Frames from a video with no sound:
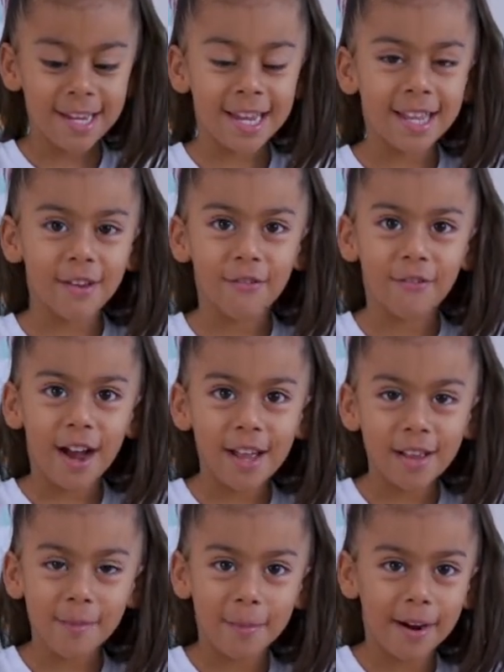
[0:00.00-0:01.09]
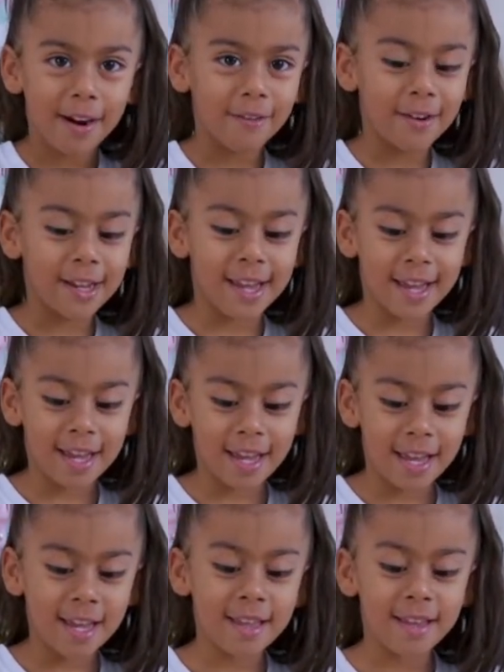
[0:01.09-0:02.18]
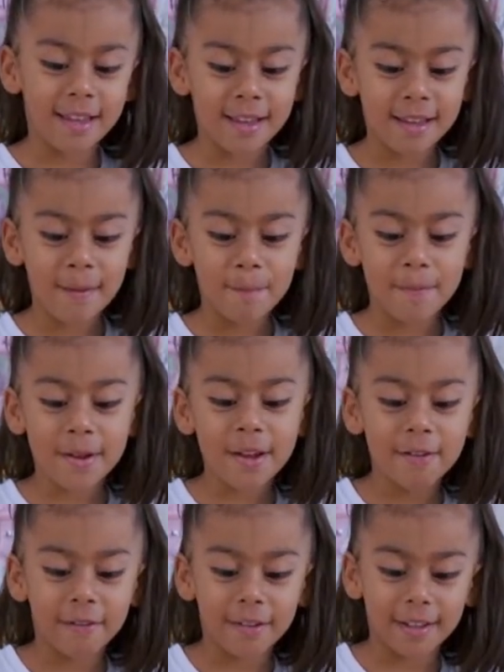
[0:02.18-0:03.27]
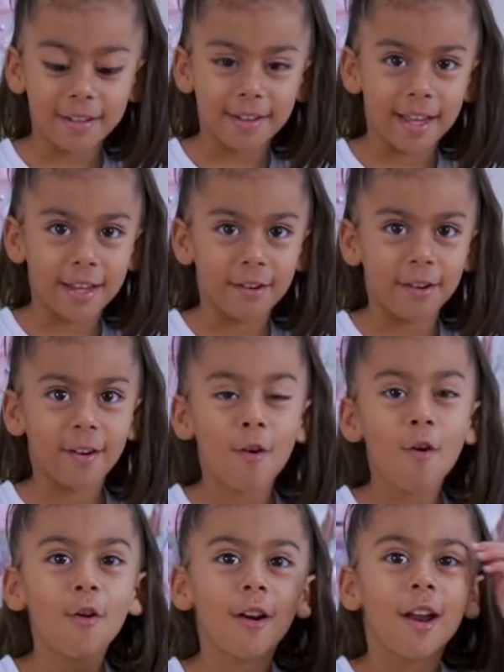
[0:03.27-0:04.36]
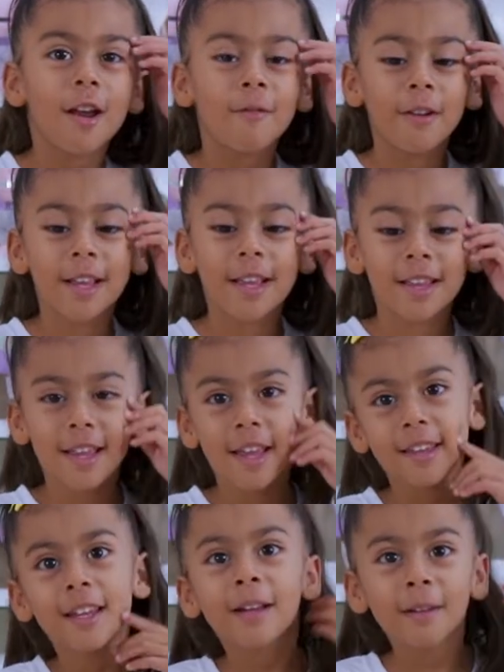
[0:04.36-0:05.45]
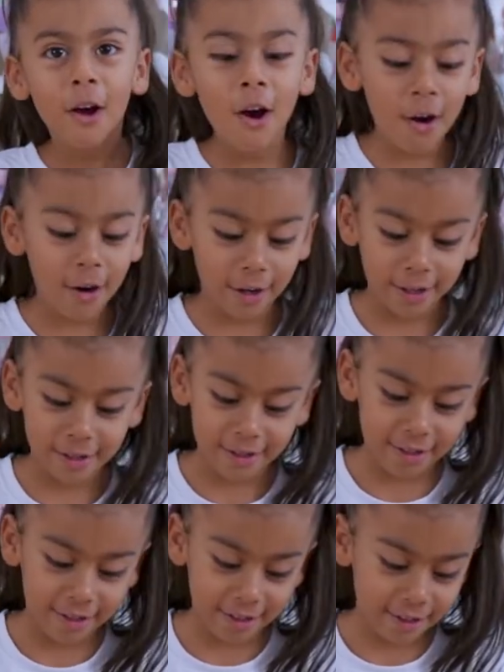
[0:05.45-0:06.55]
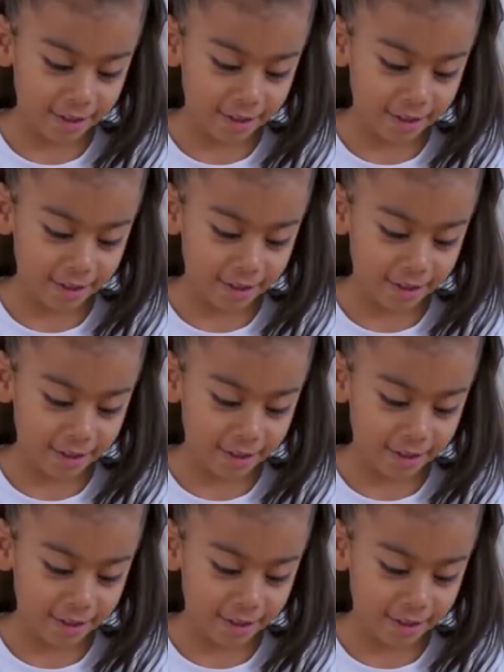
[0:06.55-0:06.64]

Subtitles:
The final part, we can eat the big ones later, or we can test out ours.